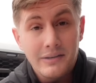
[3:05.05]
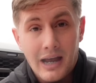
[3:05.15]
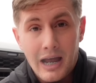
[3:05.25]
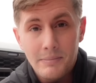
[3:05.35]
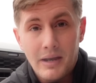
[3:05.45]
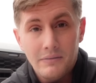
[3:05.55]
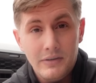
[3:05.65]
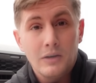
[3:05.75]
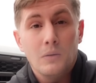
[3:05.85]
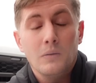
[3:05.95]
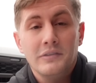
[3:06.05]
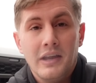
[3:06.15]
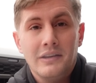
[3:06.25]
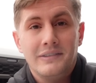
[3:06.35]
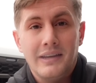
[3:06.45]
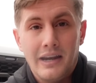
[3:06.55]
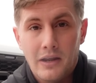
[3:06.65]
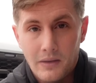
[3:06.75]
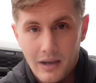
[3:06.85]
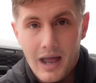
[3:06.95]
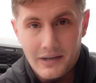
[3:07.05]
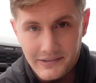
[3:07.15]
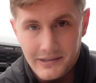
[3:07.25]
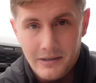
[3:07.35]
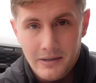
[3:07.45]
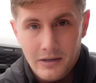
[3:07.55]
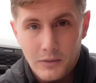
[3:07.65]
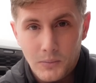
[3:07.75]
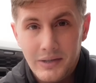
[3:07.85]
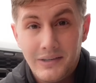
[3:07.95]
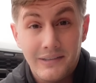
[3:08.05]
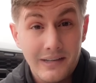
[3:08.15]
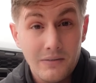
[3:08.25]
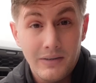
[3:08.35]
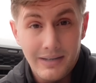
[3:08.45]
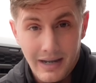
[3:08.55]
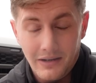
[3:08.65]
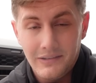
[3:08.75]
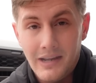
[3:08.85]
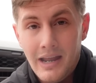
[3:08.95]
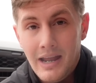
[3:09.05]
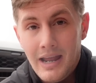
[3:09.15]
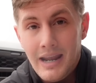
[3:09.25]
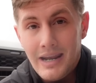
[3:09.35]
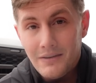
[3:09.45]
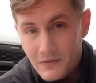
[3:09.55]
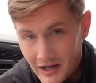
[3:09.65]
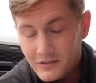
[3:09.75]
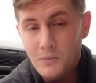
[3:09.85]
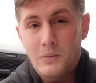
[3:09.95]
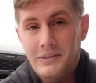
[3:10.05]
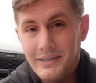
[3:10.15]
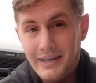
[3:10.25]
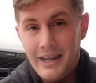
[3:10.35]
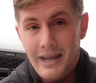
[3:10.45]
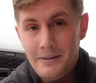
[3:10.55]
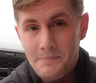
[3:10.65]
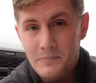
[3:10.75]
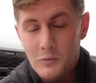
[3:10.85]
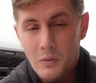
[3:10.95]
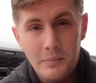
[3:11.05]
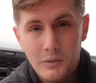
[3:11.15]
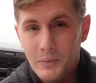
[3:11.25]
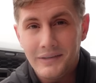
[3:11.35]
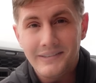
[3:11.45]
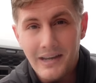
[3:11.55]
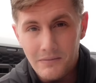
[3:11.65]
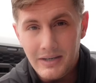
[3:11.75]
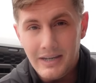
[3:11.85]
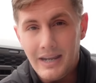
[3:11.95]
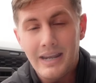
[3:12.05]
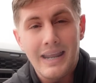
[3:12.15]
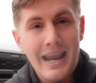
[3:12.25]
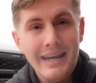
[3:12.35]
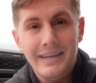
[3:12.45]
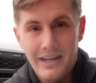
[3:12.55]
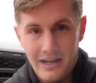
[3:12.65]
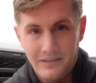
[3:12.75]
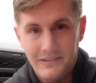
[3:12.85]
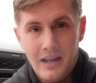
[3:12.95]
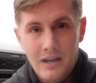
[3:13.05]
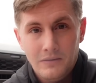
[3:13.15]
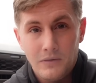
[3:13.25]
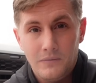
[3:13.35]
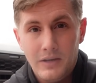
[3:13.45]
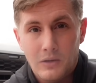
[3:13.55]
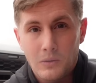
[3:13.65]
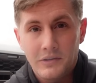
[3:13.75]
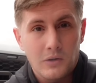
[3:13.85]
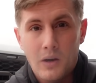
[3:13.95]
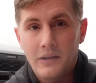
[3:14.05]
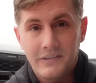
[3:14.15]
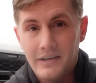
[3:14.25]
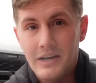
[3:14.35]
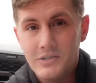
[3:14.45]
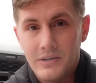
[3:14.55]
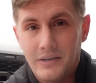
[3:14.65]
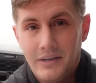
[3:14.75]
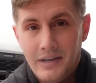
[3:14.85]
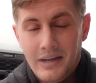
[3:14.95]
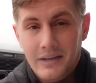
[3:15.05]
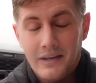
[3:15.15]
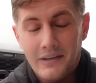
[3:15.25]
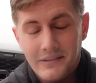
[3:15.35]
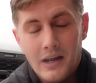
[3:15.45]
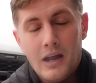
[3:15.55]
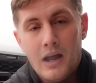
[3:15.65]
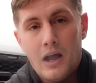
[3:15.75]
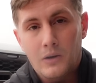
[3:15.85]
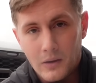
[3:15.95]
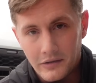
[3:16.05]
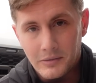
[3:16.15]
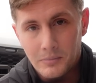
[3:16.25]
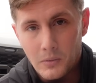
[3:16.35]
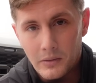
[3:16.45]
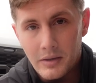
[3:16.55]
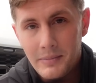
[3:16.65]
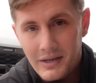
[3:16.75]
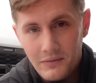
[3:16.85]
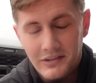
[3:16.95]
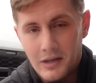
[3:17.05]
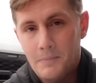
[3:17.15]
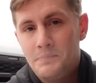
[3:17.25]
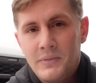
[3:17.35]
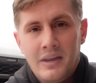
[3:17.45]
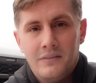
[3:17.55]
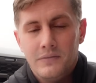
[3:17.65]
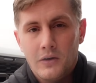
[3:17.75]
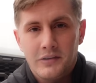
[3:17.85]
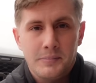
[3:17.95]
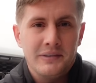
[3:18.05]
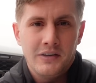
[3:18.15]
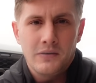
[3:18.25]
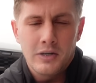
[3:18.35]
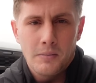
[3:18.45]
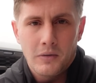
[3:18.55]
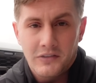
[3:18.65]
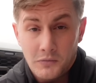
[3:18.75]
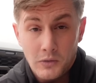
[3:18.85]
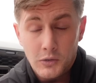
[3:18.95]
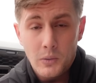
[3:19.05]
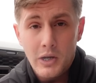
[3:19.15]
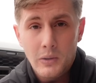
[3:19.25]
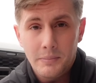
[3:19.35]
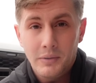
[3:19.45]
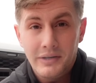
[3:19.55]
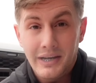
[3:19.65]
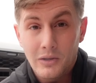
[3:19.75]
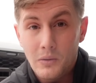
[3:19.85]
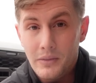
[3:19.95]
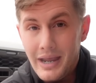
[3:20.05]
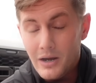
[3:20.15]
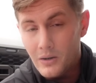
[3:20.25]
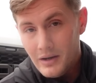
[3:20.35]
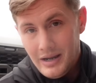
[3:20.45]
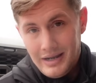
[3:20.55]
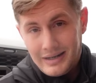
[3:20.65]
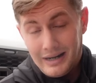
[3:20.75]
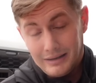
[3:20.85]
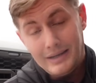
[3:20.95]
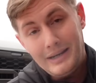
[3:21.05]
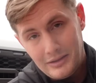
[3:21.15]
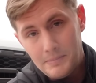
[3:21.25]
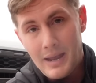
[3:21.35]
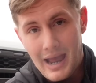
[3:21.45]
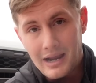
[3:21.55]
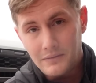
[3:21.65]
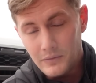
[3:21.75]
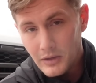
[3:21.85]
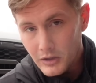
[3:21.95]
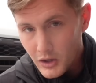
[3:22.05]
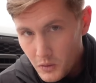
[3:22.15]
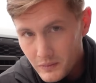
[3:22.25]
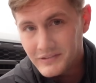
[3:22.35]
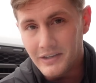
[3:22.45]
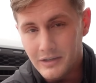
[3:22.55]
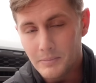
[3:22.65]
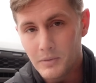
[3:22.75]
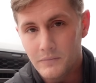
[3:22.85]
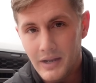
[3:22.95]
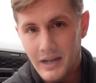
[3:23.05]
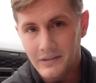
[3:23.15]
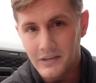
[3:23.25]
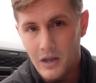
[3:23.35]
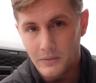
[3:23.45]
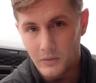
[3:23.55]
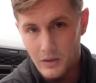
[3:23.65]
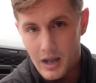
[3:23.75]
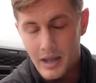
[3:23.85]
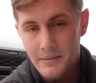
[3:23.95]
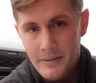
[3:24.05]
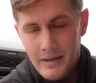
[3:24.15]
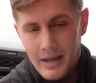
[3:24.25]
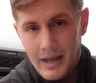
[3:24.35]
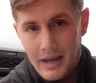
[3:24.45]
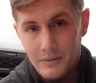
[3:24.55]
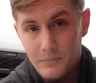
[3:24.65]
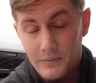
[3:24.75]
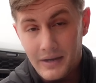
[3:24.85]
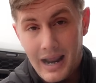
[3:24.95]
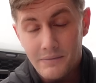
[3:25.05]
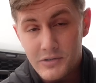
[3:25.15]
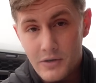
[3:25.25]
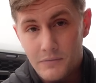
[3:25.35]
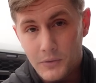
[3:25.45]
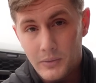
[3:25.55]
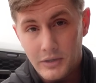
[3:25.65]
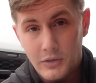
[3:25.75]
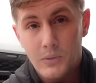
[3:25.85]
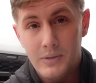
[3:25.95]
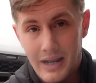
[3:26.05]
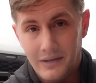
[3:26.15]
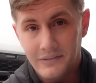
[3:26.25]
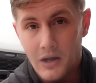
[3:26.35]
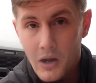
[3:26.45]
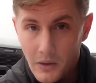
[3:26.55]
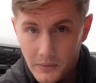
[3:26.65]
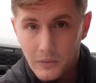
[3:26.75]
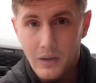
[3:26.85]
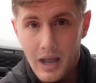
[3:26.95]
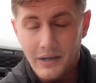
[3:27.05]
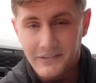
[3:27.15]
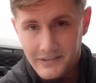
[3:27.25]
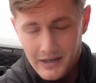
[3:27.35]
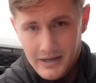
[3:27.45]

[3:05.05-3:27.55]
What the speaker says: of time that vehicles stayed on the lots. 3 to 7 days. Fast forward to today, we're between 70 and 80 days for vehicles across the nation. That's across the board. Let me give you some very specific numbers. For Toyota in particular, they are kind of leading the pack for the lowest number of days on their lot, with an average of 32 days on their lots.